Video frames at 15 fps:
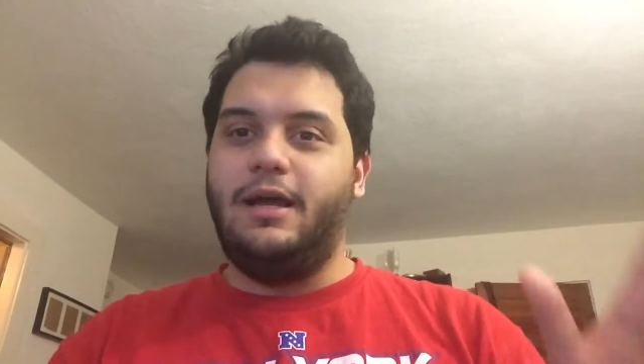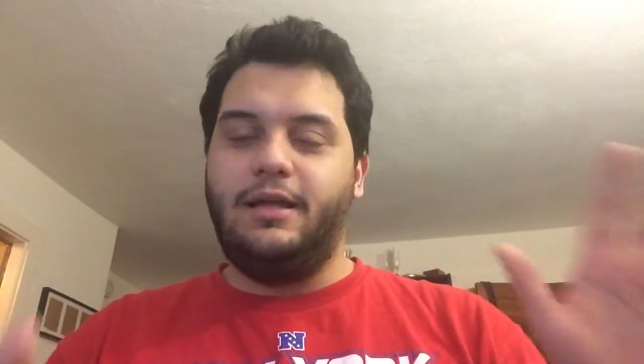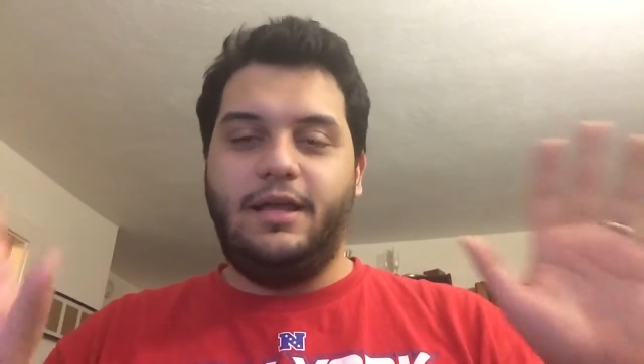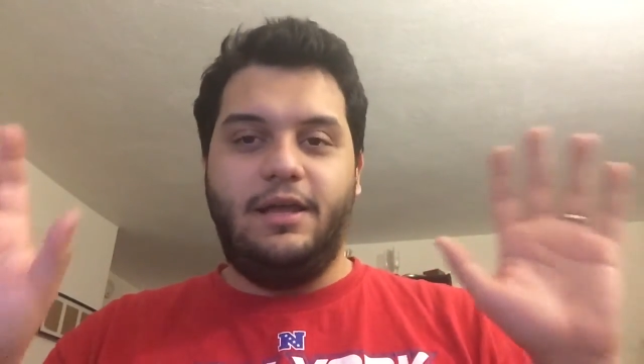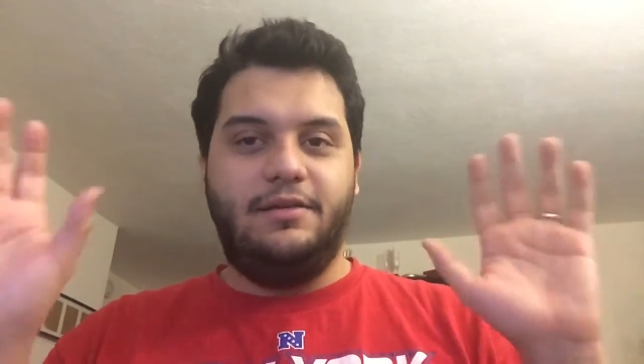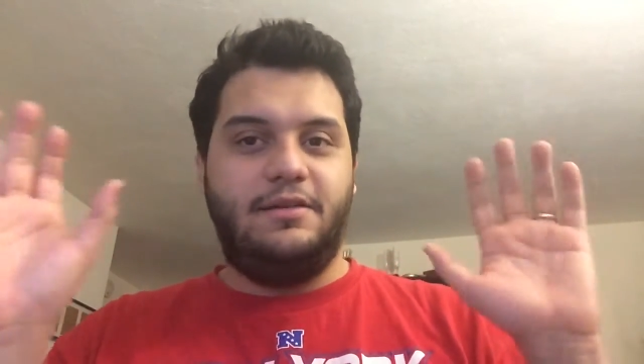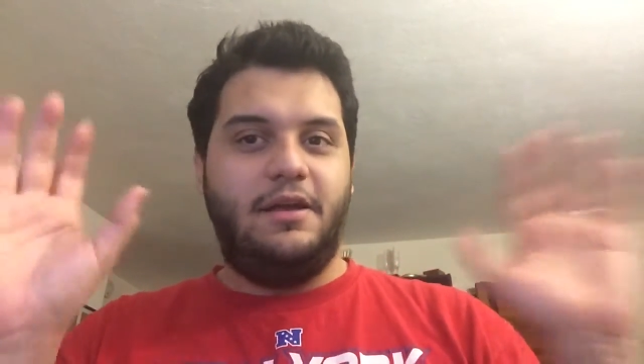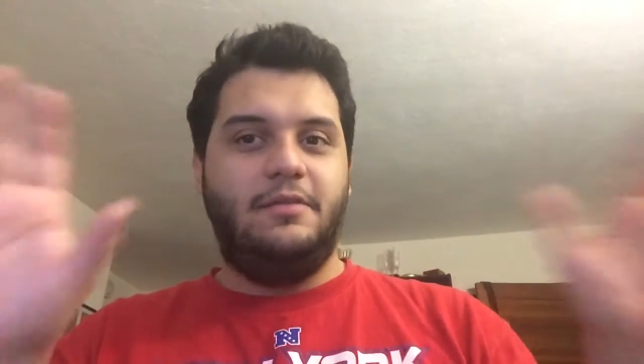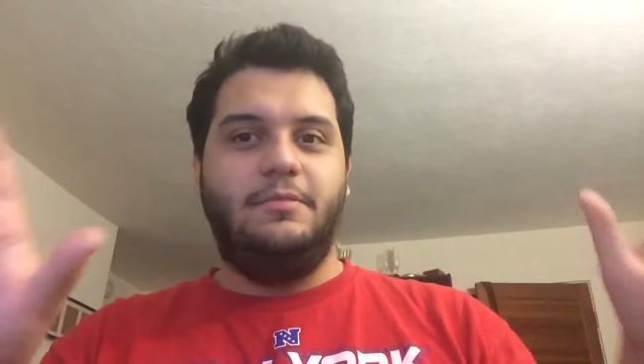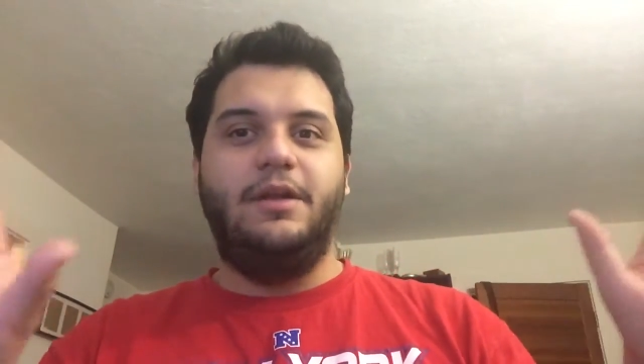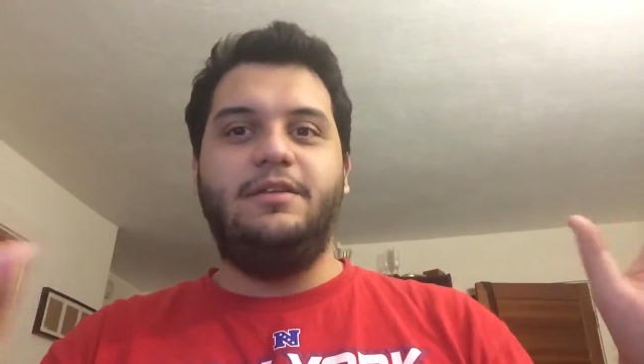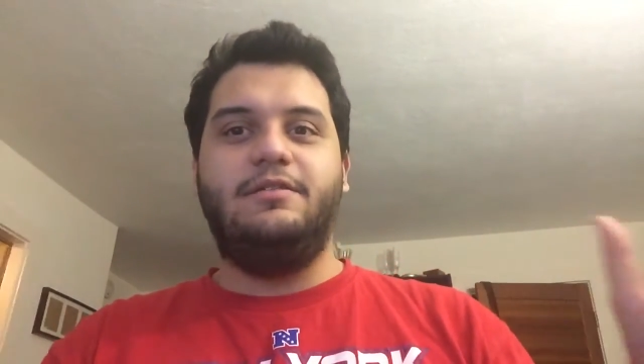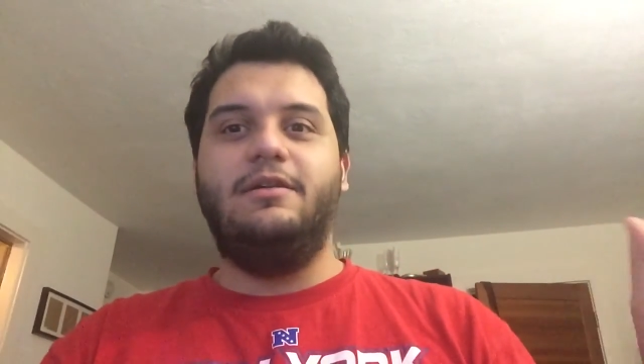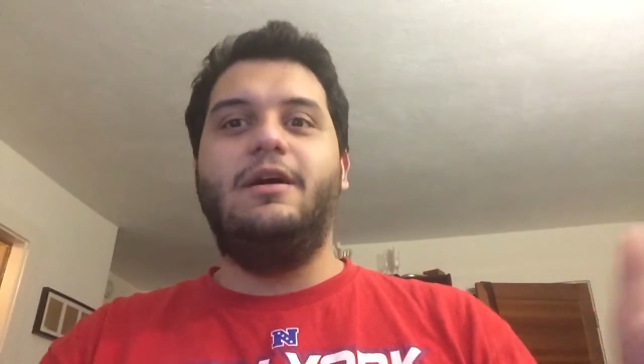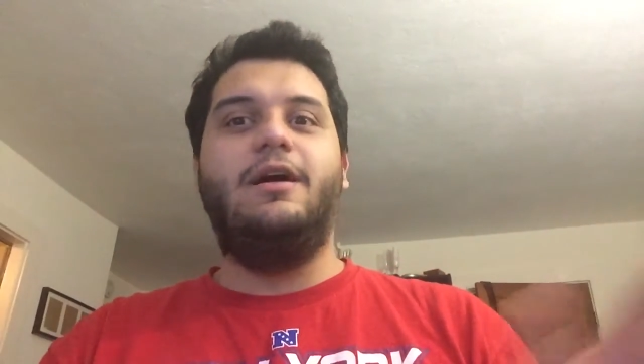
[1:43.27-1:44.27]
against
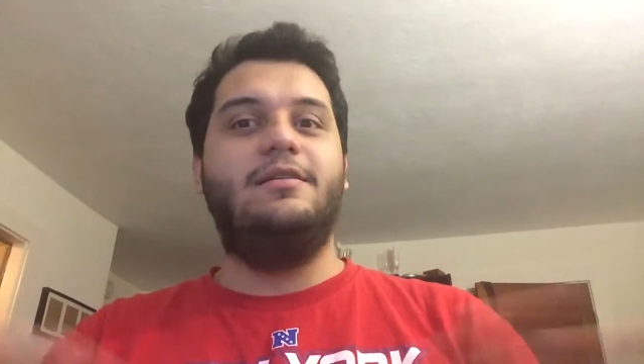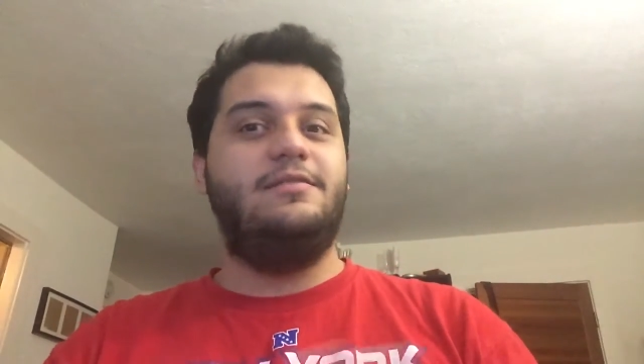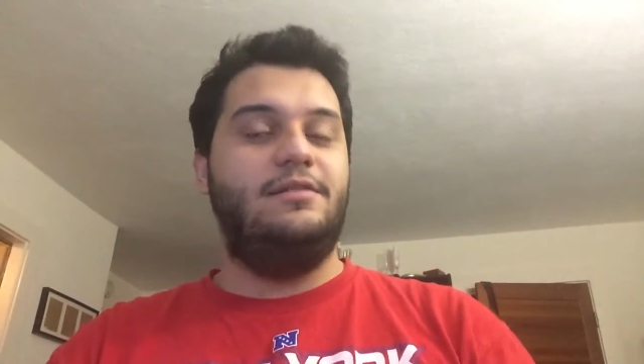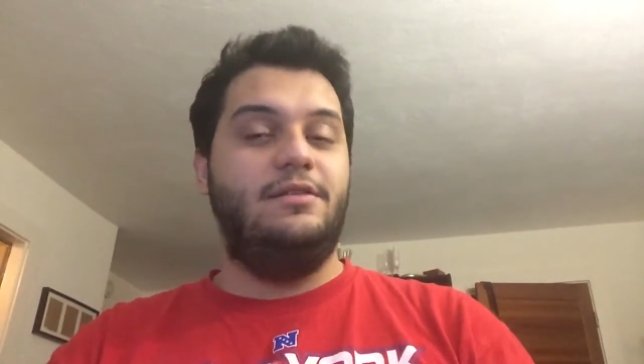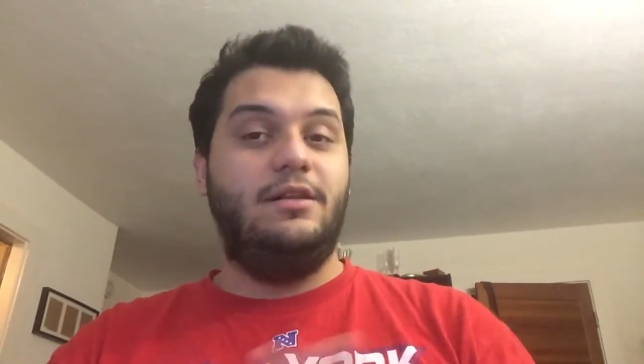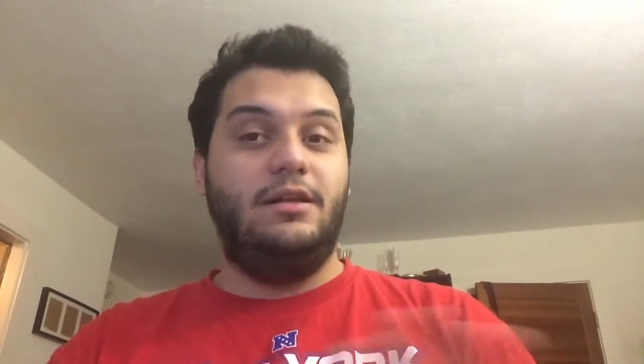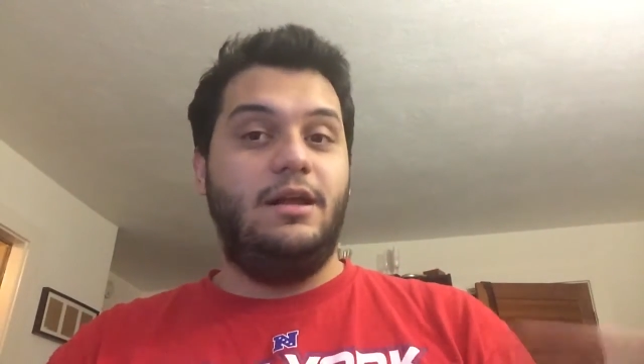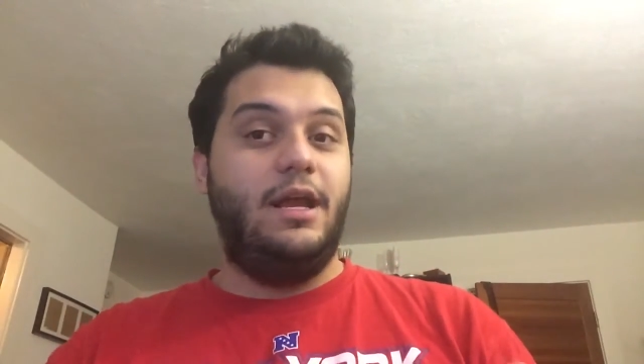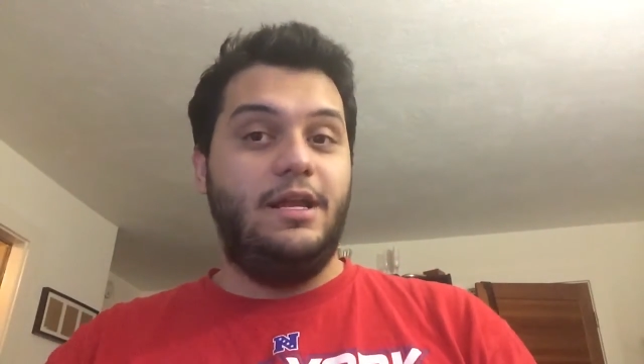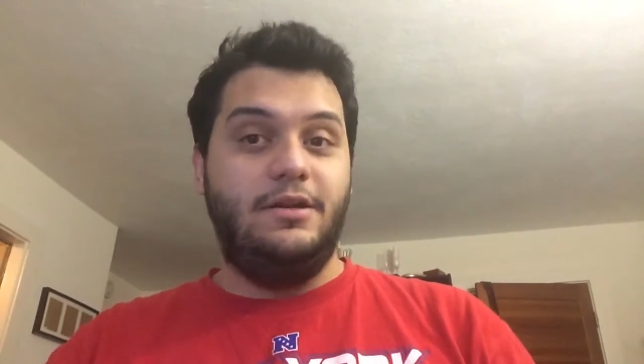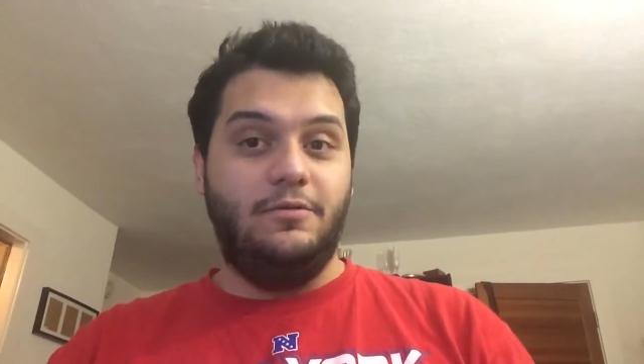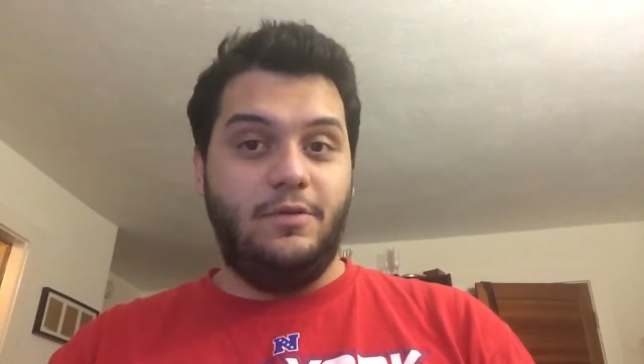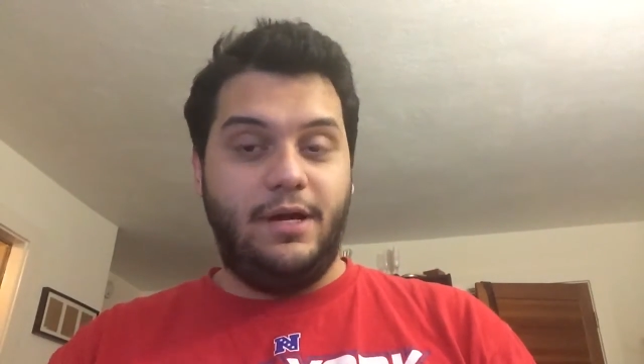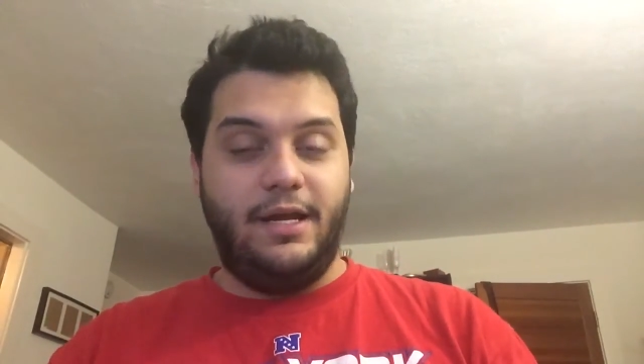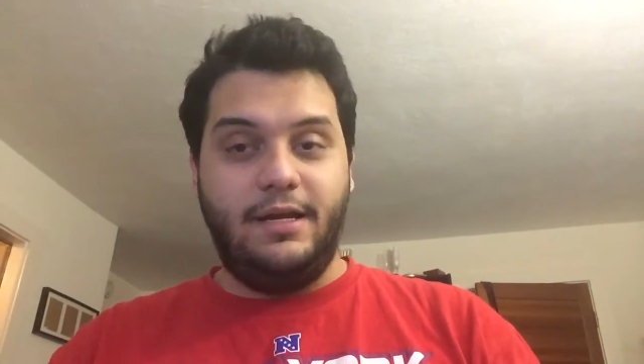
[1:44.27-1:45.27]
handmade cigars in any
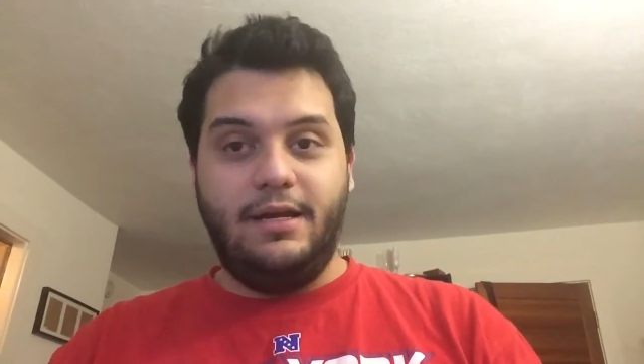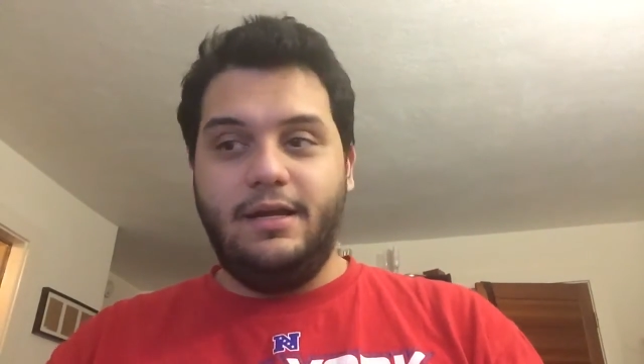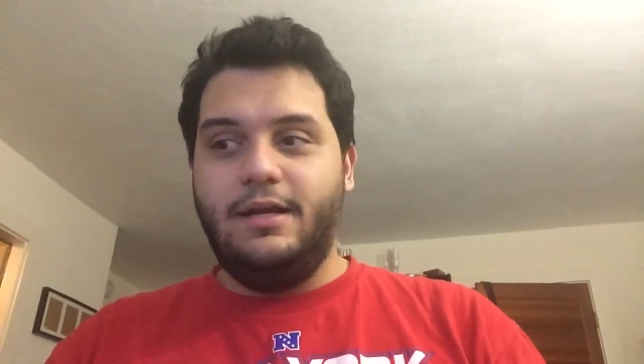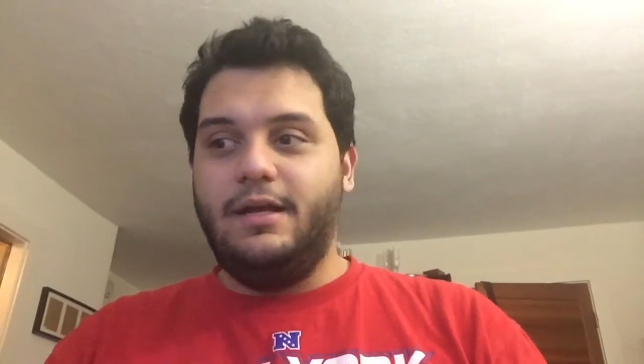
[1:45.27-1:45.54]
way.